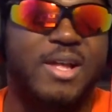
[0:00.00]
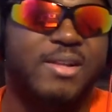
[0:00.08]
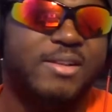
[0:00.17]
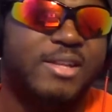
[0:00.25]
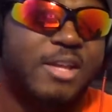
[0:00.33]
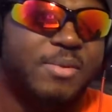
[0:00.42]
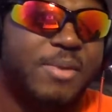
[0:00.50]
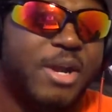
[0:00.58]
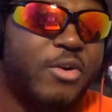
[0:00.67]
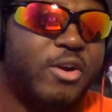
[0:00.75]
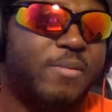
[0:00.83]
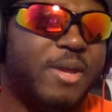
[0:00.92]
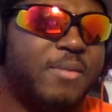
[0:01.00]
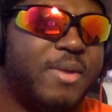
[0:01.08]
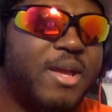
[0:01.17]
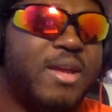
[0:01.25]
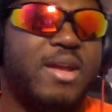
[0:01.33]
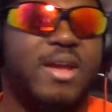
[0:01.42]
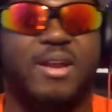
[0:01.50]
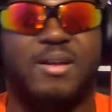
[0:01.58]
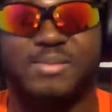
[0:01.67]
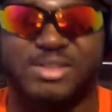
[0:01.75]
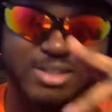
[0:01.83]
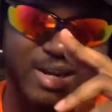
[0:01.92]
This has been Madcrownxox, and
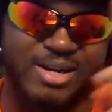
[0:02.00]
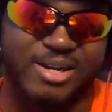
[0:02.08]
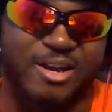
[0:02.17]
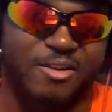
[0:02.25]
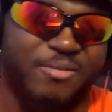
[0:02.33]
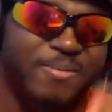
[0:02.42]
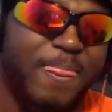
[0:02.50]
I'm signing out.